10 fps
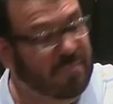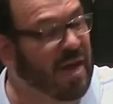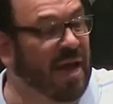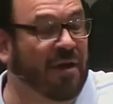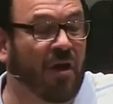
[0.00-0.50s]

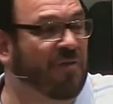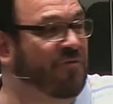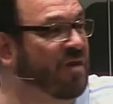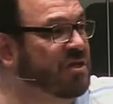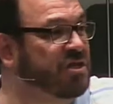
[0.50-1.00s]
Hadn't caught a
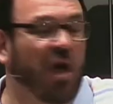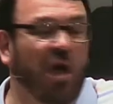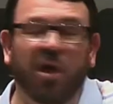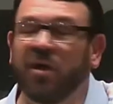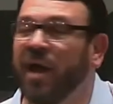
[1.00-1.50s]
fish
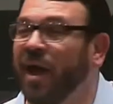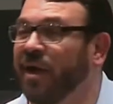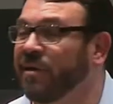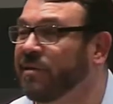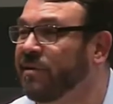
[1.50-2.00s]
all
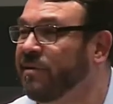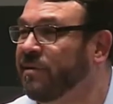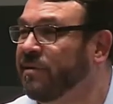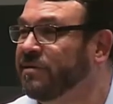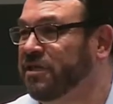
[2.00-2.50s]
night.
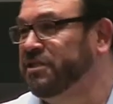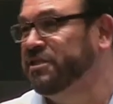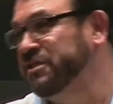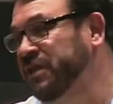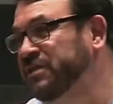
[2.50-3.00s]

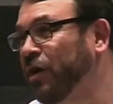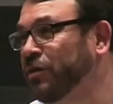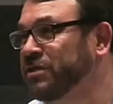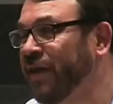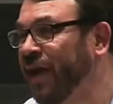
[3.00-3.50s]
Jesus said,
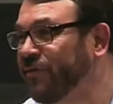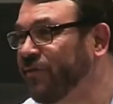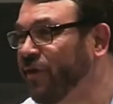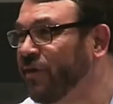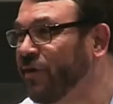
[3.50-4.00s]
toss it out
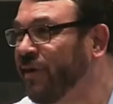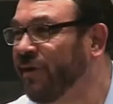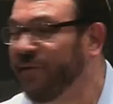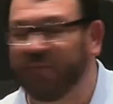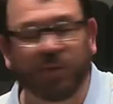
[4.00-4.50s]
there.
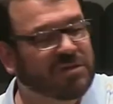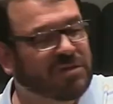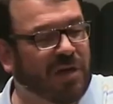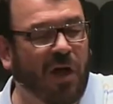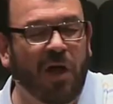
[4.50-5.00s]
Folks,
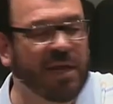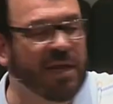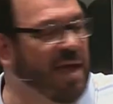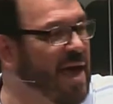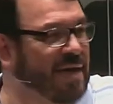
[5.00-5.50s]
all
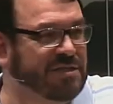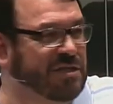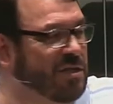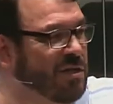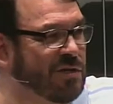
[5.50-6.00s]

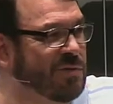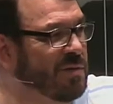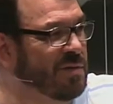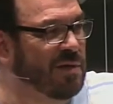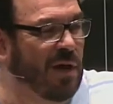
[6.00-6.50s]

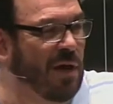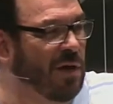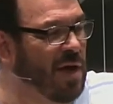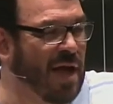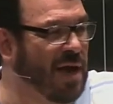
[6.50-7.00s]

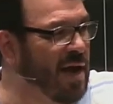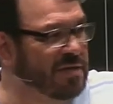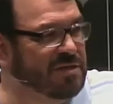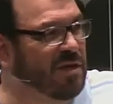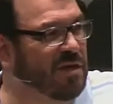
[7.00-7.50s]
God has
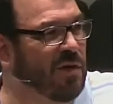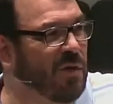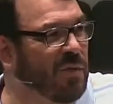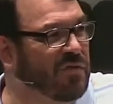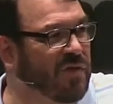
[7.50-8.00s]
to
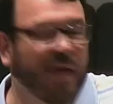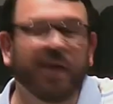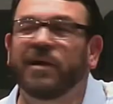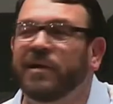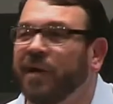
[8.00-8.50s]
do is say,
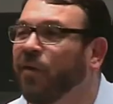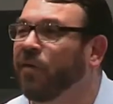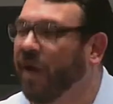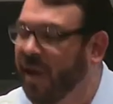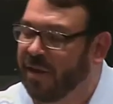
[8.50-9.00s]

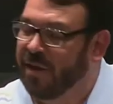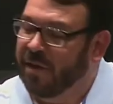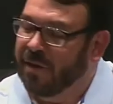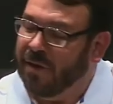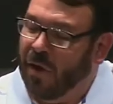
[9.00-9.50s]
okay,
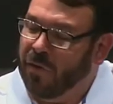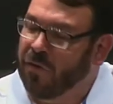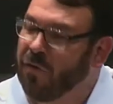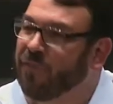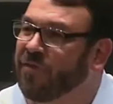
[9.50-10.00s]
all
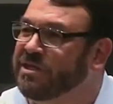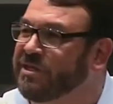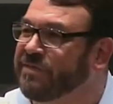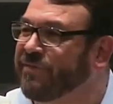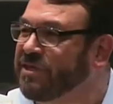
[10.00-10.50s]
you
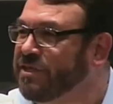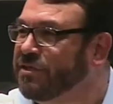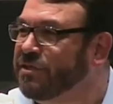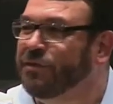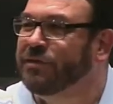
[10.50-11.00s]
fishies,
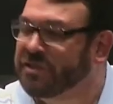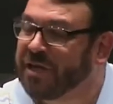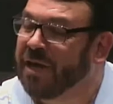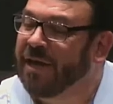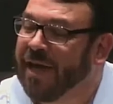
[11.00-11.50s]
you just
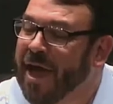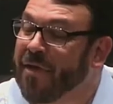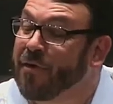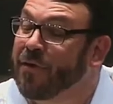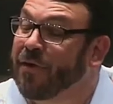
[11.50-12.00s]

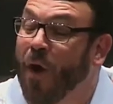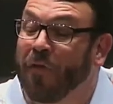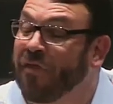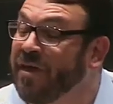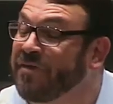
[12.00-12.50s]
gather on
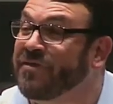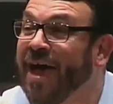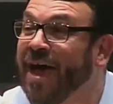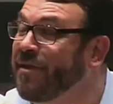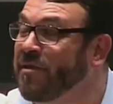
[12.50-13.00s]
this
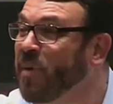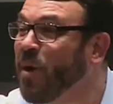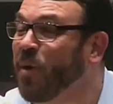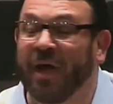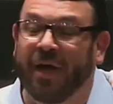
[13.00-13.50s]
side of the
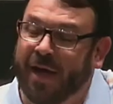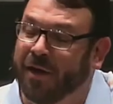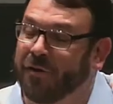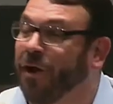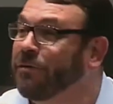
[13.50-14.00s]
boat
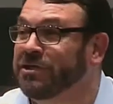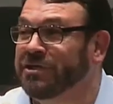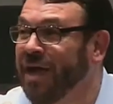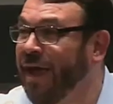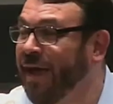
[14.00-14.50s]
and y'all
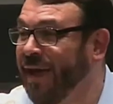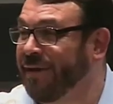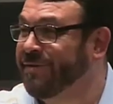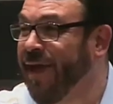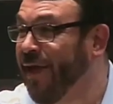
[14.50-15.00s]
just hang out
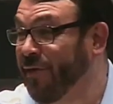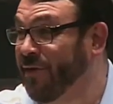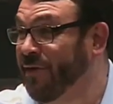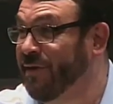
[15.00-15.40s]
together.